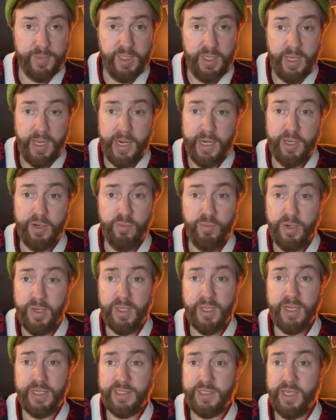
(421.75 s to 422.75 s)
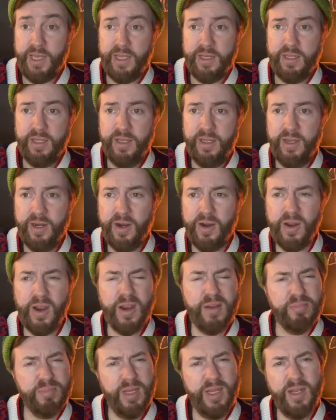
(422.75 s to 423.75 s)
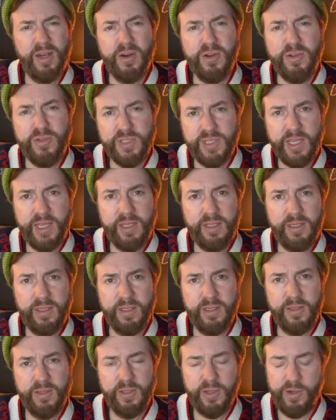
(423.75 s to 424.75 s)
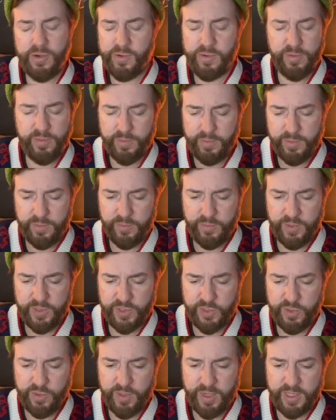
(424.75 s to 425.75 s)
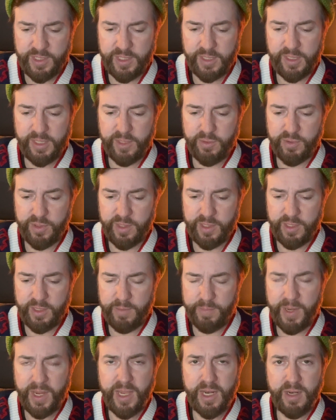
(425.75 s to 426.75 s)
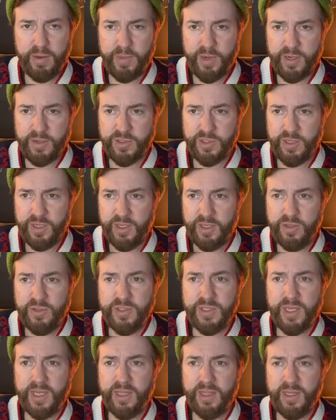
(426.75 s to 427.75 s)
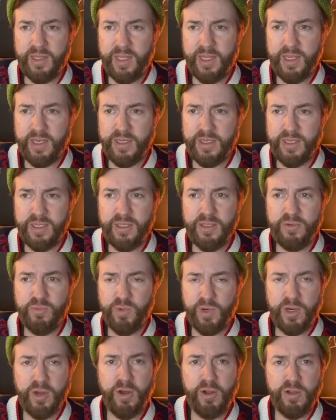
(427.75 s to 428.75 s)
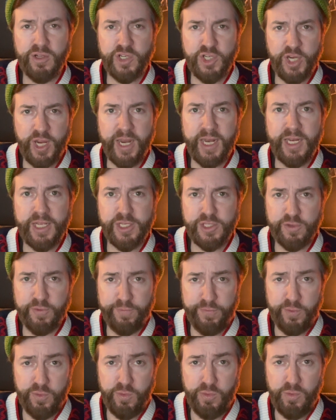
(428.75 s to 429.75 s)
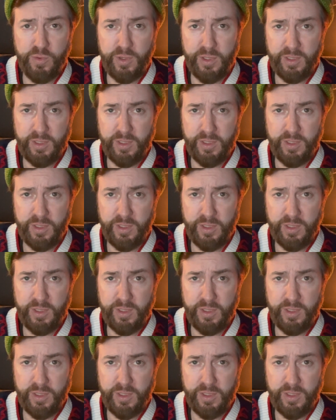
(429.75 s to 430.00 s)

I didn't realize that. Are you saying, though, because you're not dealing with panda bears, you saying that they can recall Chinese food?